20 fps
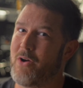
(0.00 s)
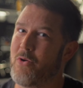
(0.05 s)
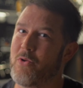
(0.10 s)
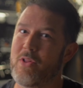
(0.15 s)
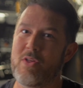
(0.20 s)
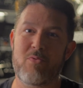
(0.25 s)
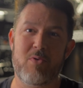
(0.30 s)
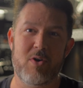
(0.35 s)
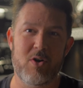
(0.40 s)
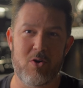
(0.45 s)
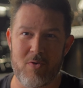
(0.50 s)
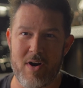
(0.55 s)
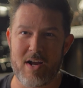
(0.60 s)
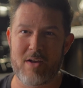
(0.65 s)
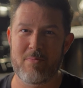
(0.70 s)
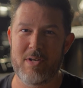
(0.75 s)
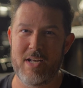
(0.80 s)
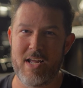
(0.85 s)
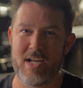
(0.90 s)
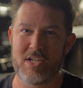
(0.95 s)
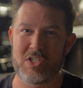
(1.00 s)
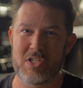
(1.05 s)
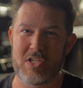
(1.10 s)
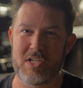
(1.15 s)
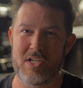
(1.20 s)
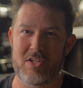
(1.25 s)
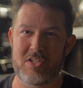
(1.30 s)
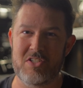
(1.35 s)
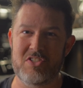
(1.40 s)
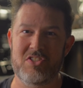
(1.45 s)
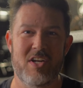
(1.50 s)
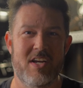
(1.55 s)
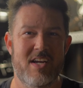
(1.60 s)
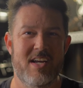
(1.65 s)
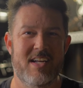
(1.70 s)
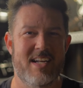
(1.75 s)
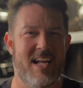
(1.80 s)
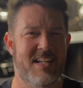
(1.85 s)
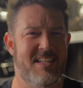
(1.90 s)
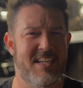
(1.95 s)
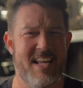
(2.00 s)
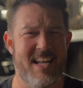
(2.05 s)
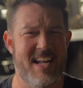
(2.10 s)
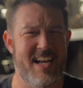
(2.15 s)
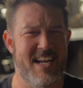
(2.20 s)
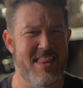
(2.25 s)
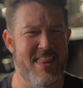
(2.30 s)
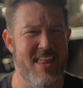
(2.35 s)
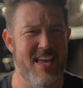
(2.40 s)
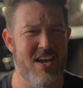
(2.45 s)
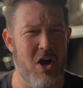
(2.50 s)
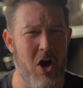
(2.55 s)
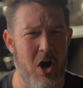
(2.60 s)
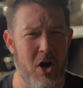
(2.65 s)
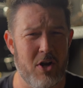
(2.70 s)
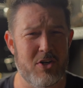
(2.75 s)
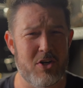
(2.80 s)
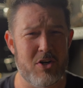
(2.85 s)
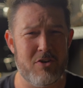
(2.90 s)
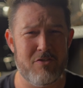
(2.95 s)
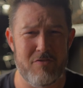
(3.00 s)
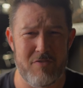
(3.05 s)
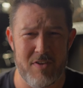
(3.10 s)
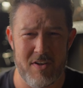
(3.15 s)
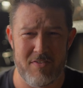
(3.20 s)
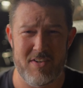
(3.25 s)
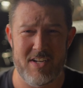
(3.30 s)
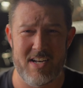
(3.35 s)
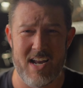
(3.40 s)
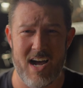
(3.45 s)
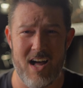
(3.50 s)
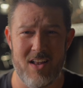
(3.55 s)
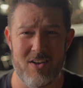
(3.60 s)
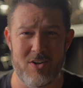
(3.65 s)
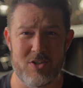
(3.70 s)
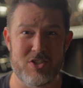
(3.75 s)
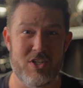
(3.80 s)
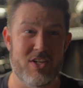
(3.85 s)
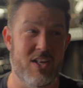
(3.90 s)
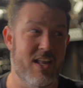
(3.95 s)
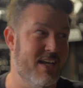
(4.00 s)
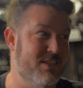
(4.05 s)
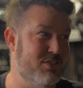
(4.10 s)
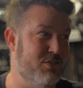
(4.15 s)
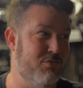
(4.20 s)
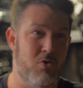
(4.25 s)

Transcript: only real recommendation here is not to get anything under $50 unless,